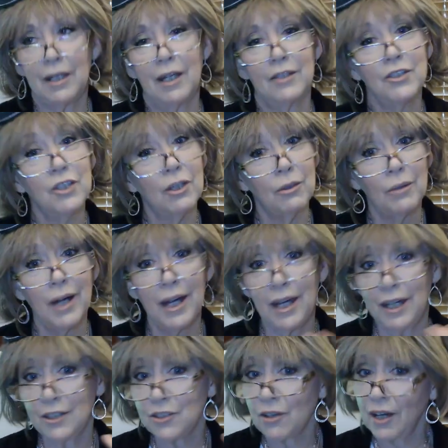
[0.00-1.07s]
And so
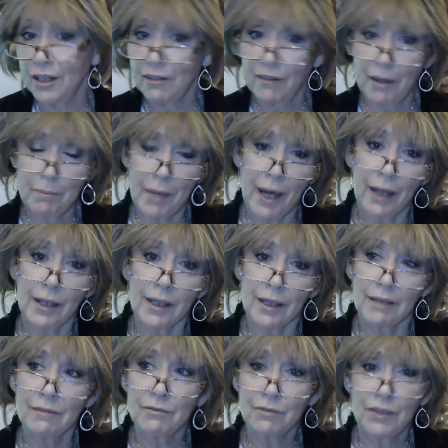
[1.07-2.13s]
I try to write back
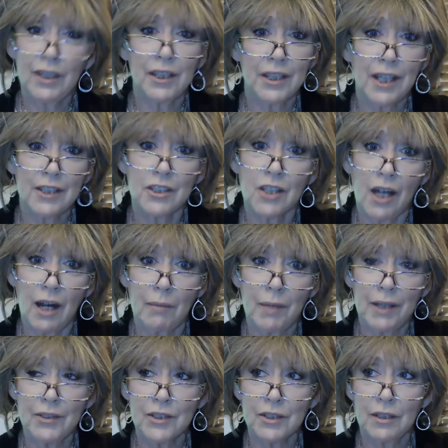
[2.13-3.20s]
really nice
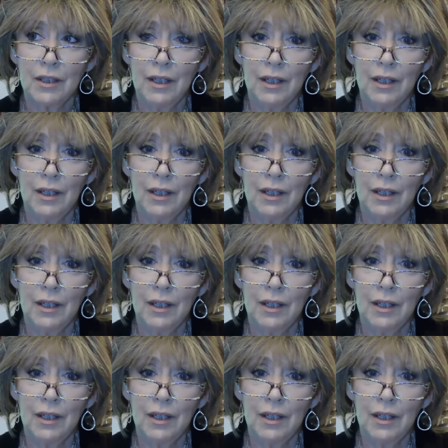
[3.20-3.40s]
comments